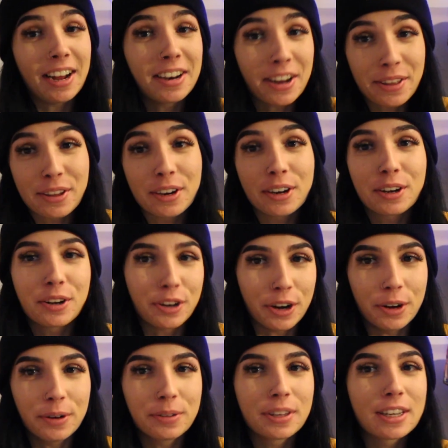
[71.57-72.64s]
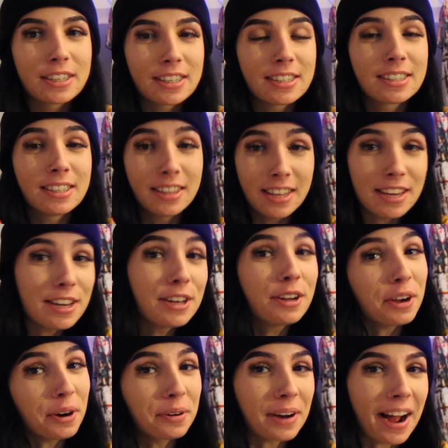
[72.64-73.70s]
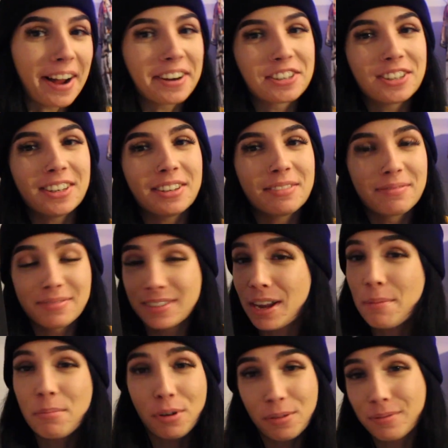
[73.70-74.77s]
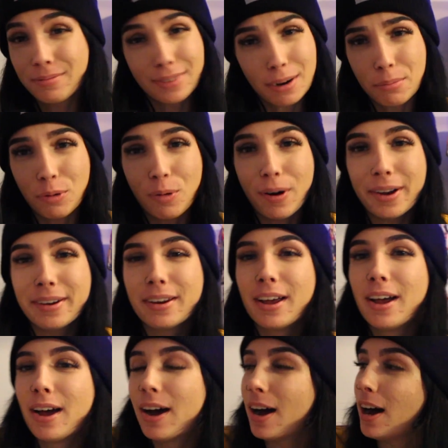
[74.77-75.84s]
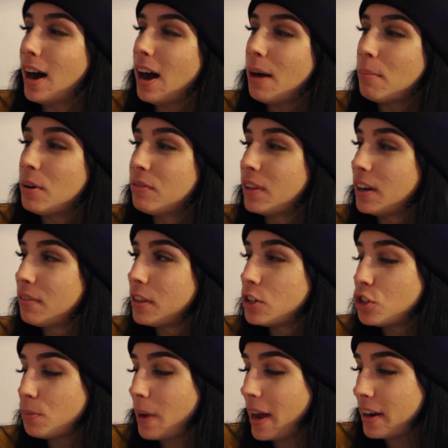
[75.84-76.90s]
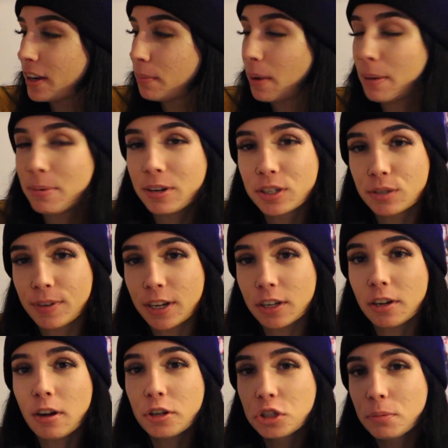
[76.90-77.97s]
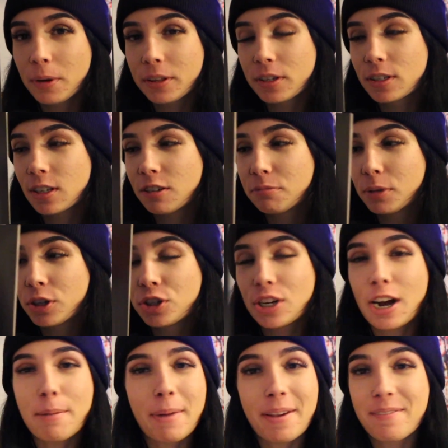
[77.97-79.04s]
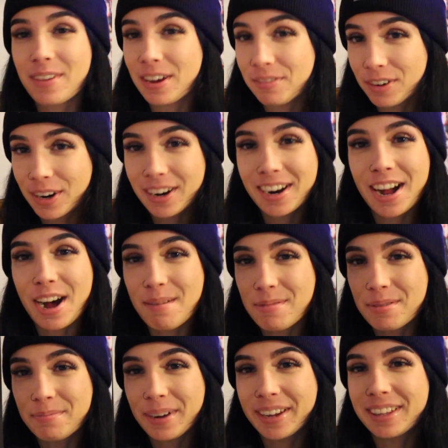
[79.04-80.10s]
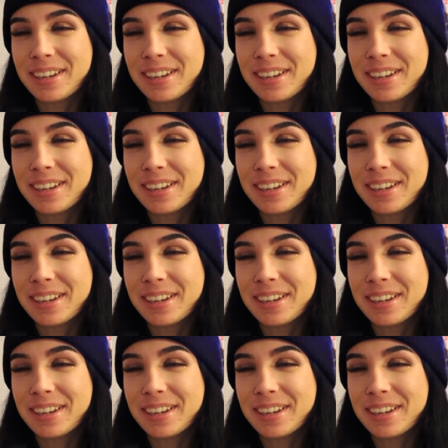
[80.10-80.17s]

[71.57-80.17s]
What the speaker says: Another goat. This is the goat, actually. Number one. A Flare for the Dramatic by Pierce the Veil. Also bought this off Merch Now. My favorite album by